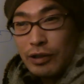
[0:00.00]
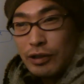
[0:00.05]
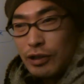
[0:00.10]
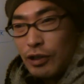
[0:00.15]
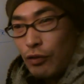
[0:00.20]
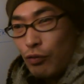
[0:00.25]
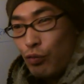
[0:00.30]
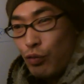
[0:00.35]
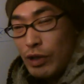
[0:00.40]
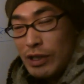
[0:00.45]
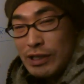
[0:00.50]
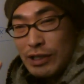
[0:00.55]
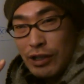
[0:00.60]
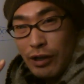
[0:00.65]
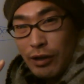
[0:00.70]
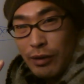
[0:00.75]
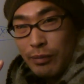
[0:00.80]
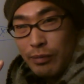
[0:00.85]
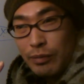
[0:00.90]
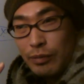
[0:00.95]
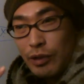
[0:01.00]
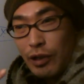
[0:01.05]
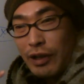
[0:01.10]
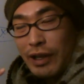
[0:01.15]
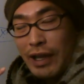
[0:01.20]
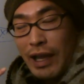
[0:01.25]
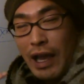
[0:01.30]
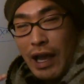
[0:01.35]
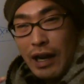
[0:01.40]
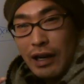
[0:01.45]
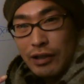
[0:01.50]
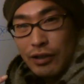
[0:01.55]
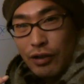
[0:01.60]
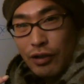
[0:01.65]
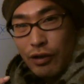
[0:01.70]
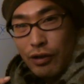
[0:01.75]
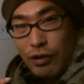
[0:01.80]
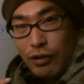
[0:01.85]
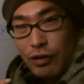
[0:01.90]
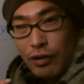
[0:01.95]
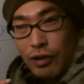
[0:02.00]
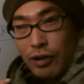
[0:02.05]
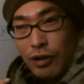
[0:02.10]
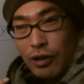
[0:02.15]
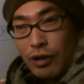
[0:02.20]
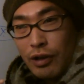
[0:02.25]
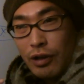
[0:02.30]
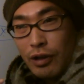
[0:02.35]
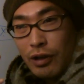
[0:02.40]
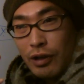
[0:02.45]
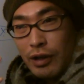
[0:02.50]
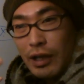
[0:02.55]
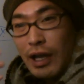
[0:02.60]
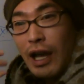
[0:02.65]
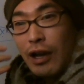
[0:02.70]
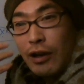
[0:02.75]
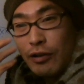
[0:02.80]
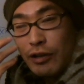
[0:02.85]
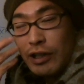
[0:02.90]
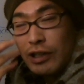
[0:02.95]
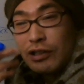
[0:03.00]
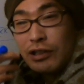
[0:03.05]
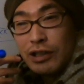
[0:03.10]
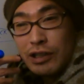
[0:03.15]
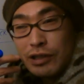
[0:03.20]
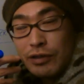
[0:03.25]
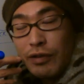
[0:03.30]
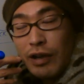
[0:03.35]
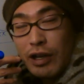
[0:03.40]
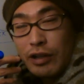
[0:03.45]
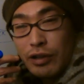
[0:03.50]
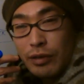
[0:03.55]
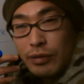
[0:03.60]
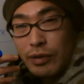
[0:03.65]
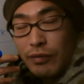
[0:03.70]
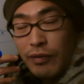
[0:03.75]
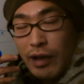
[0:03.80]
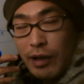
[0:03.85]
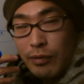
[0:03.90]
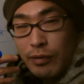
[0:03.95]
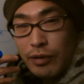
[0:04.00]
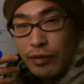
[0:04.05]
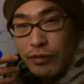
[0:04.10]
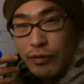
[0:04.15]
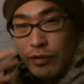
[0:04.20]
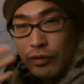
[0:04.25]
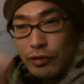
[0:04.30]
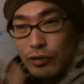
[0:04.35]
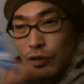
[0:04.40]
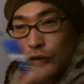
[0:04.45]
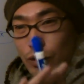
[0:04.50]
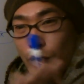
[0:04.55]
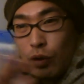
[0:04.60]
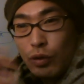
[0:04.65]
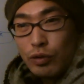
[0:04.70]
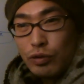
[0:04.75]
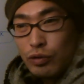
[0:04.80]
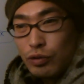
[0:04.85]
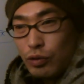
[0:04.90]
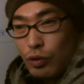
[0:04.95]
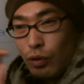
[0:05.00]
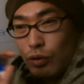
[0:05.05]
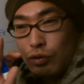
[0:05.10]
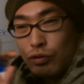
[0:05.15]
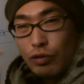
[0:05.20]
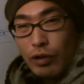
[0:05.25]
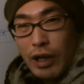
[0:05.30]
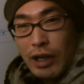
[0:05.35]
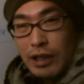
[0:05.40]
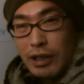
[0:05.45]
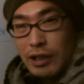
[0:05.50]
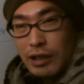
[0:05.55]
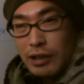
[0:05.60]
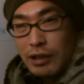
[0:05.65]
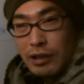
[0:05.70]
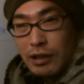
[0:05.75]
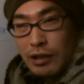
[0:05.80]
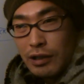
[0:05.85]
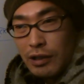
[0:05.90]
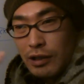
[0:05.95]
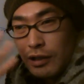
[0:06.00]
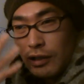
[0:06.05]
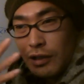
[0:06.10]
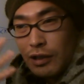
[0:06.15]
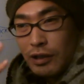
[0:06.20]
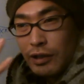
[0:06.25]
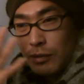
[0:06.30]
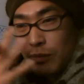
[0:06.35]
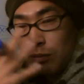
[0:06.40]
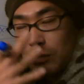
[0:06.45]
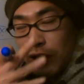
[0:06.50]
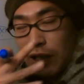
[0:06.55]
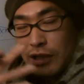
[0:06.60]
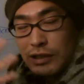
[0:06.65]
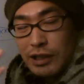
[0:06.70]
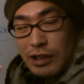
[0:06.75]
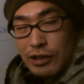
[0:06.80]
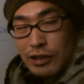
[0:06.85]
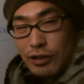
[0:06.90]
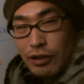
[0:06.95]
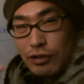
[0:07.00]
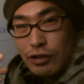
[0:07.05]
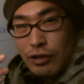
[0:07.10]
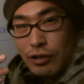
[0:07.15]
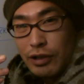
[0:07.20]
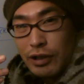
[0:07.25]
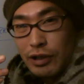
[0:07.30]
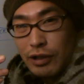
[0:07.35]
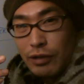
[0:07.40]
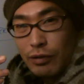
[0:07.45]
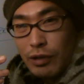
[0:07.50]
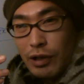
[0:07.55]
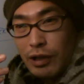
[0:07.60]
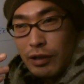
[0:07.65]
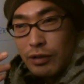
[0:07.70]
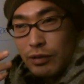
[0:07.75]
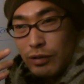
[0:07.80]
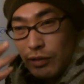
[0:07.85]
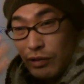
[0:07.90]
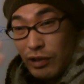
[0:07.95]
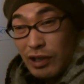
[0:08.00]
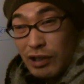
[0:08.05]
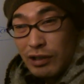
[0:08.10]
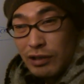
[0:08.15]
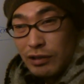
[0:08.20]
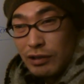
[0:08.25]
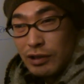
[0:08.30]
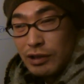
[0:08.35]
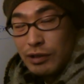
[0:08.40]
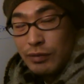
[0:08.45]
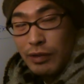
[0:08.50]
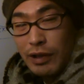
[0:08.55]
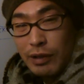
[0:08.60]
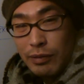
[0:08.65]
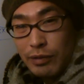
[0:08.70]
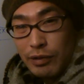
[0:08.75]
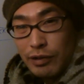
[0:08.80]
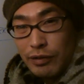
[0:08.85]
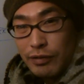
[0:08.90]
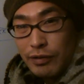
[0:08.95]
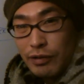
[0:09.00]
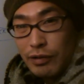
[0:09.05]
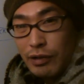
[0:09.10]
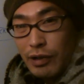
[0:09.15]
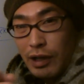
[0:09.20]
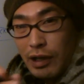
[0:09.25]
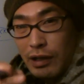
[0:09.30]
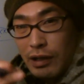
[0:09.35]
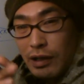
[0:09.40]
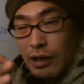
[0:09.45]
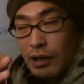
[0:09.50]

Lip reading: The wisdom, the character. Yeah, wrinkle is something very beautiful. So don't do any plastic surgery. Okay, so wrinkle is very beautiful. Okay,